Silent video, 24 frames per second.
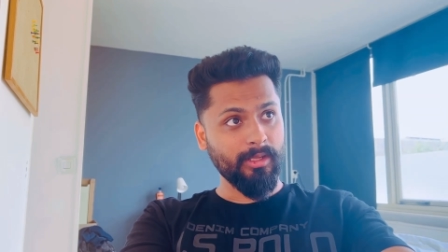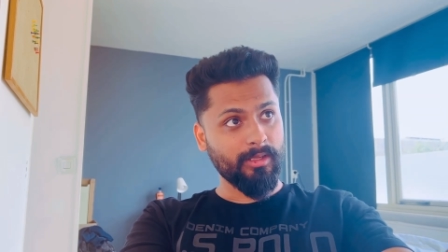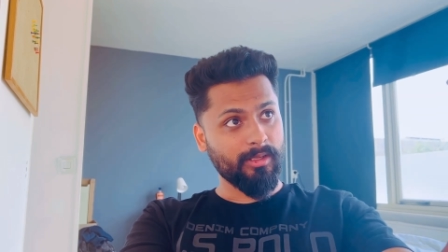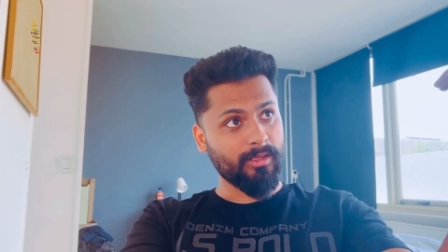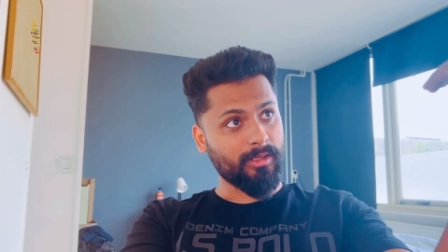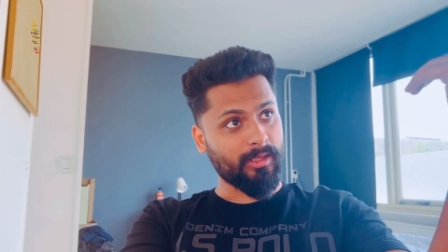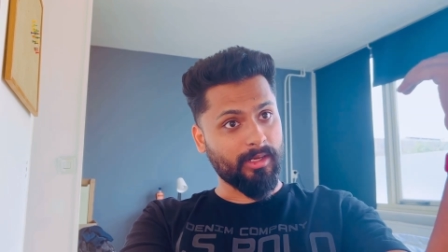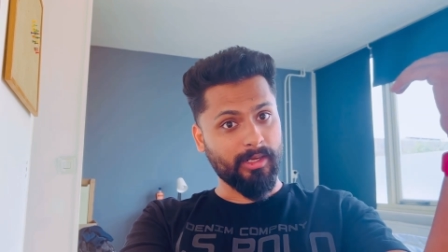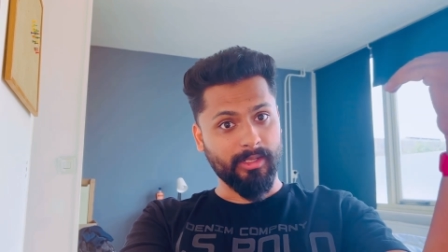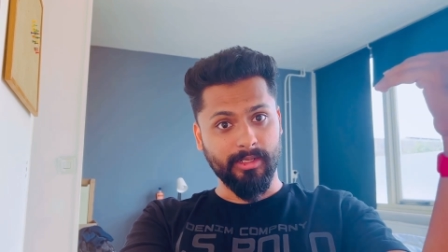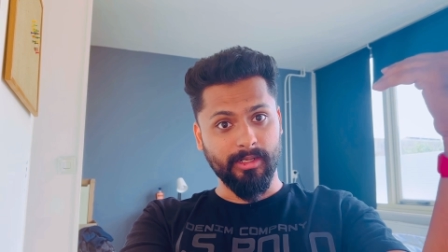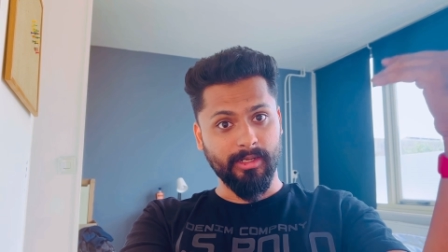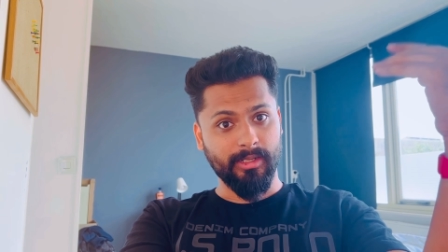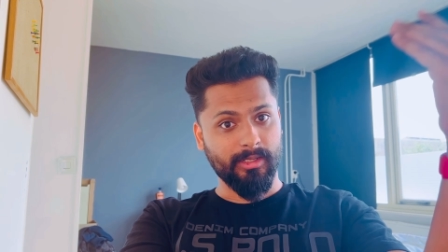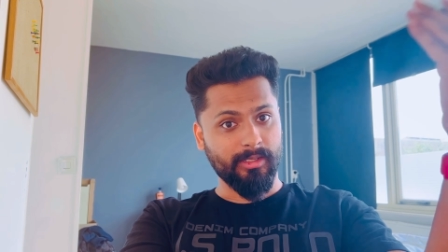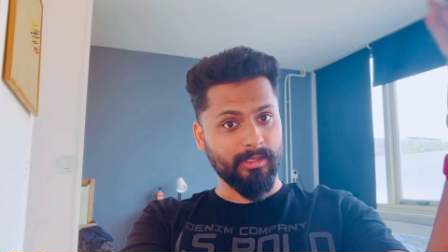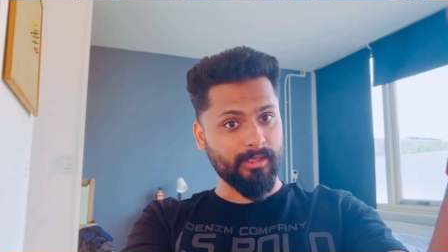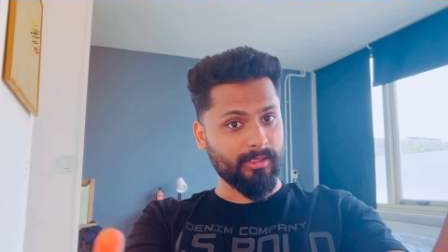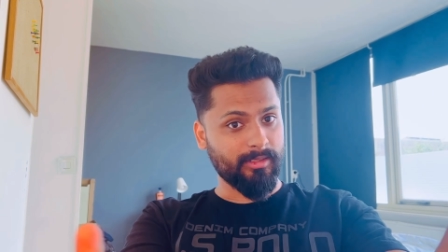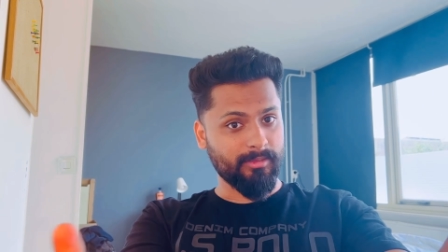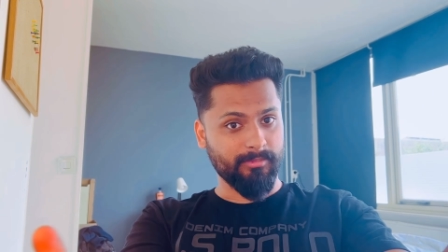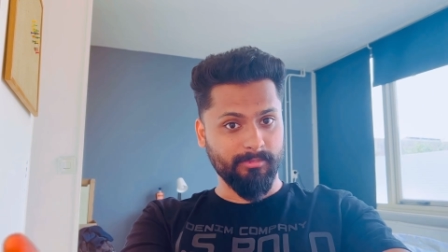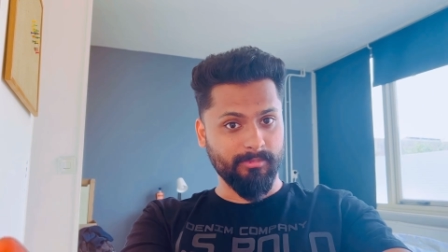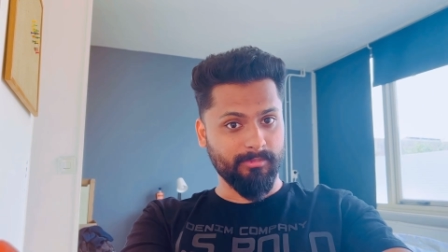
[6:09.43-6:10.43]
I mean,
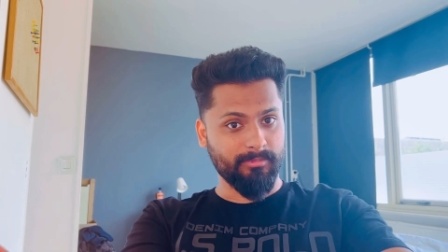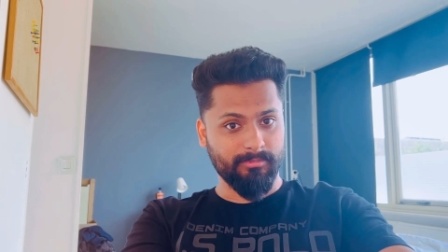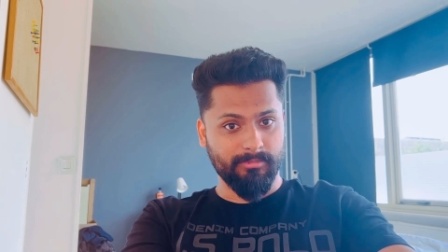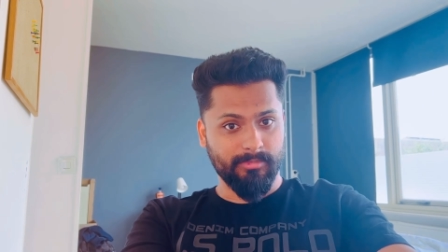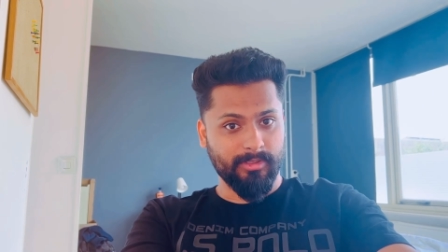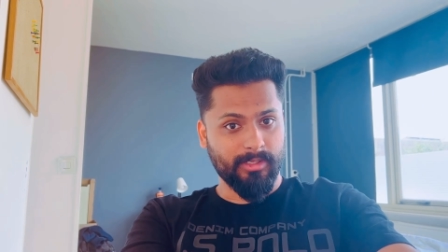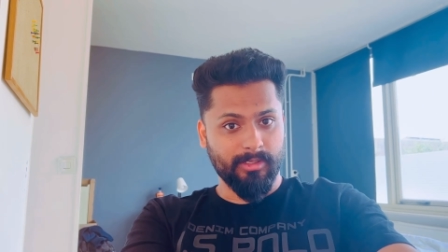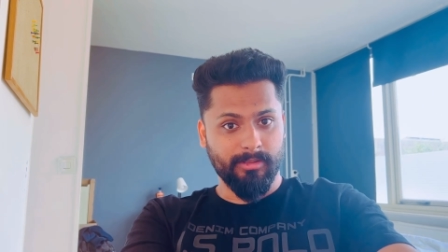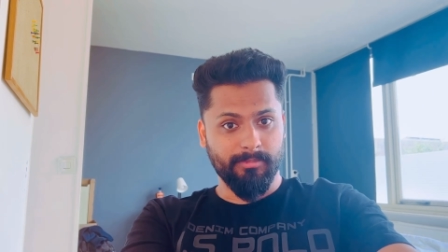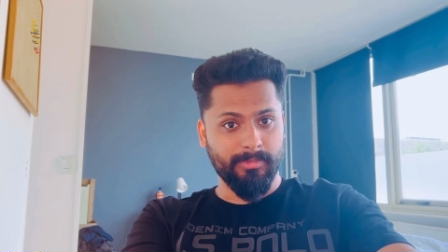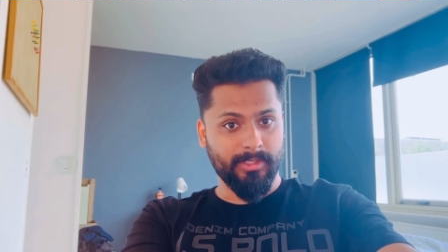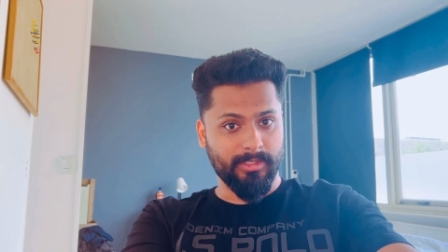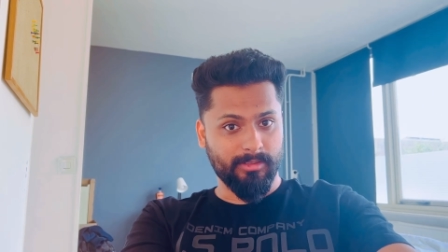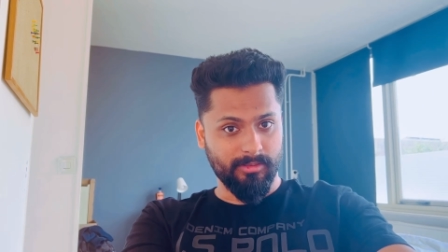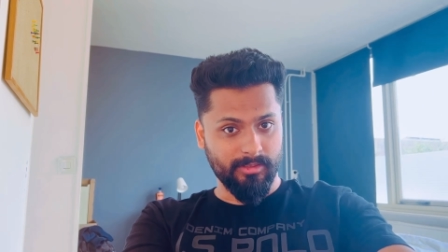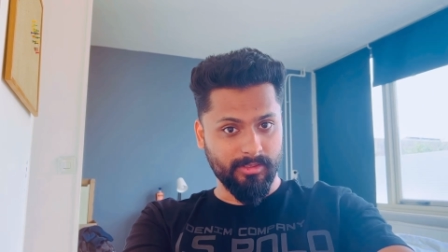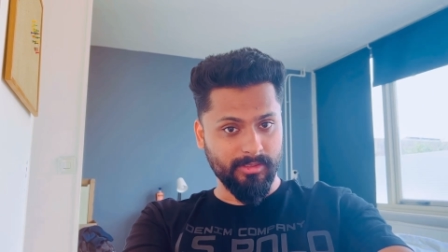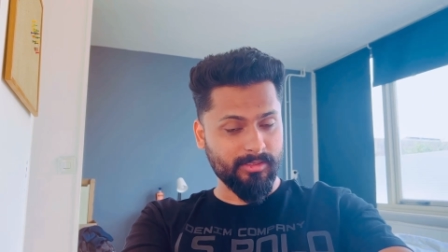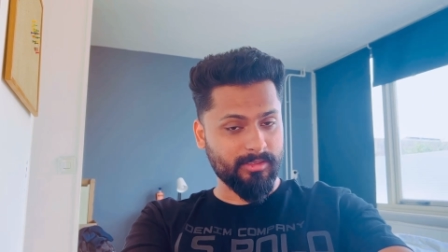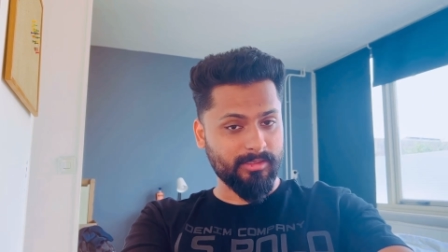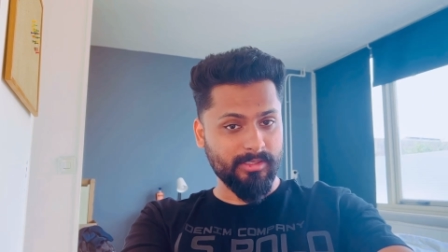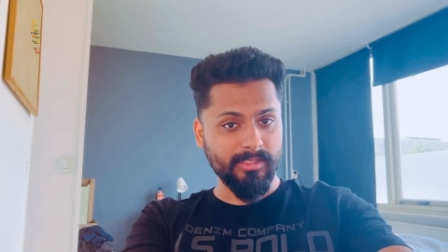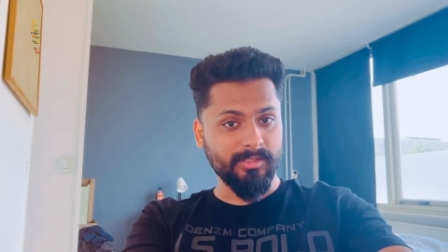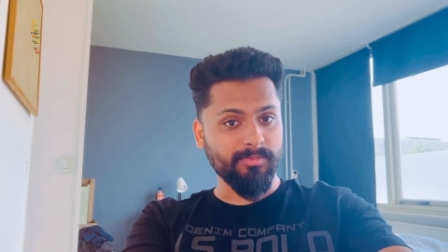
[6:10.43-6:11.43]
it
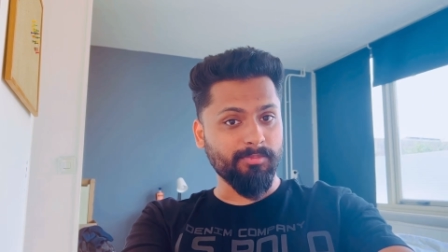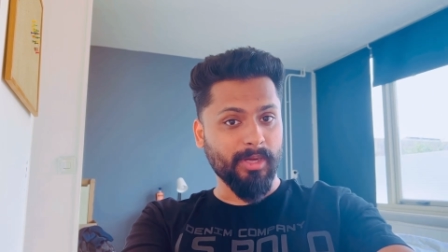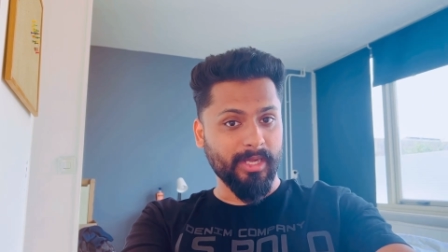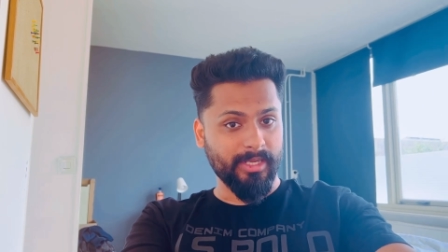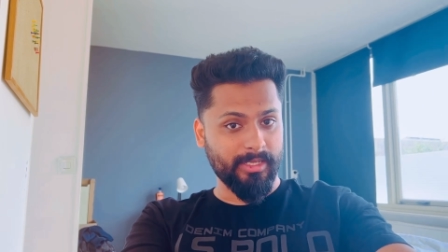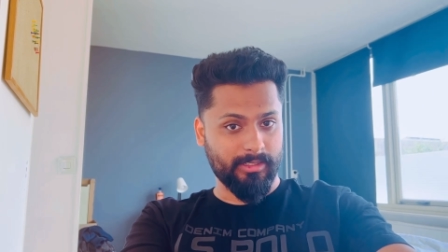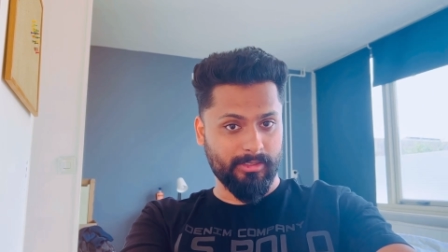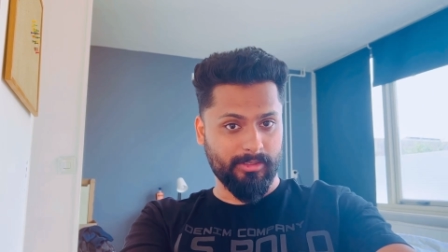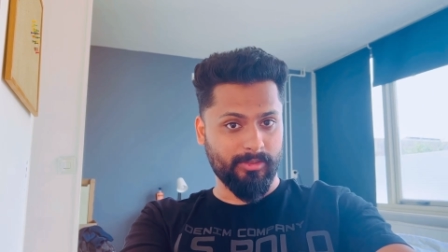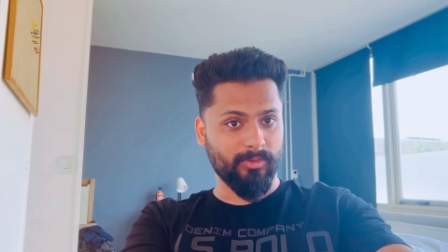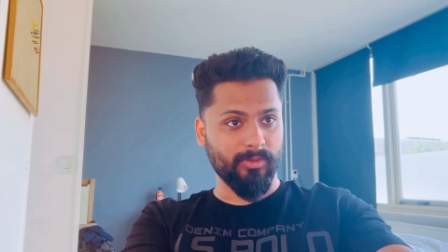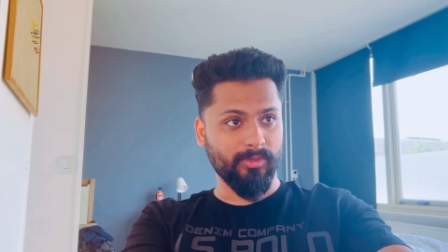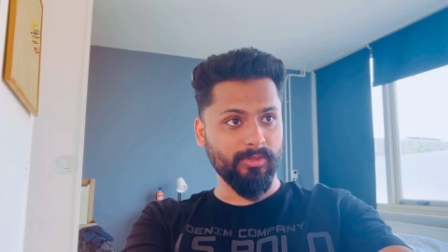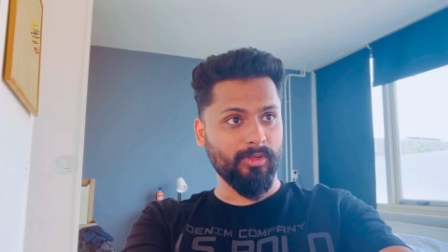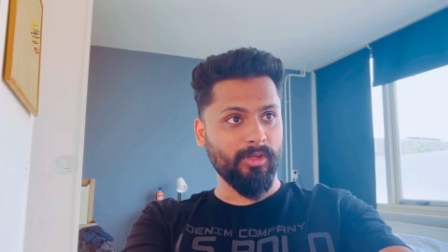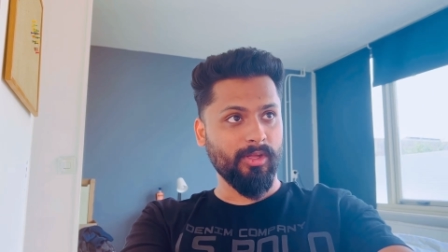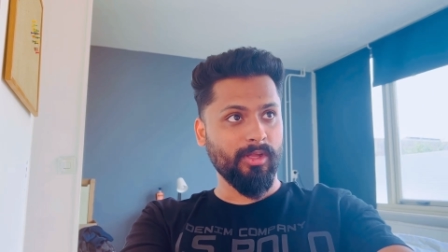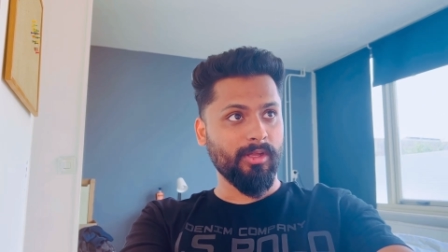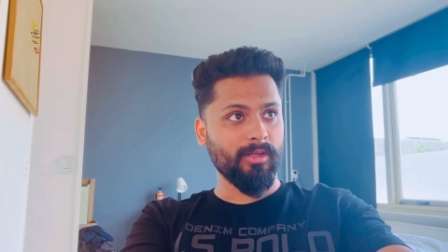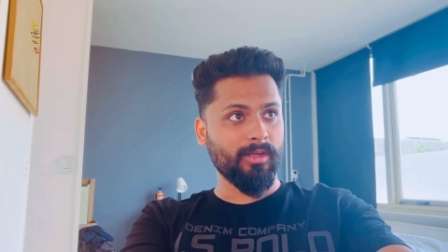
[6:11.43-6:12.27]
is just mine, you know.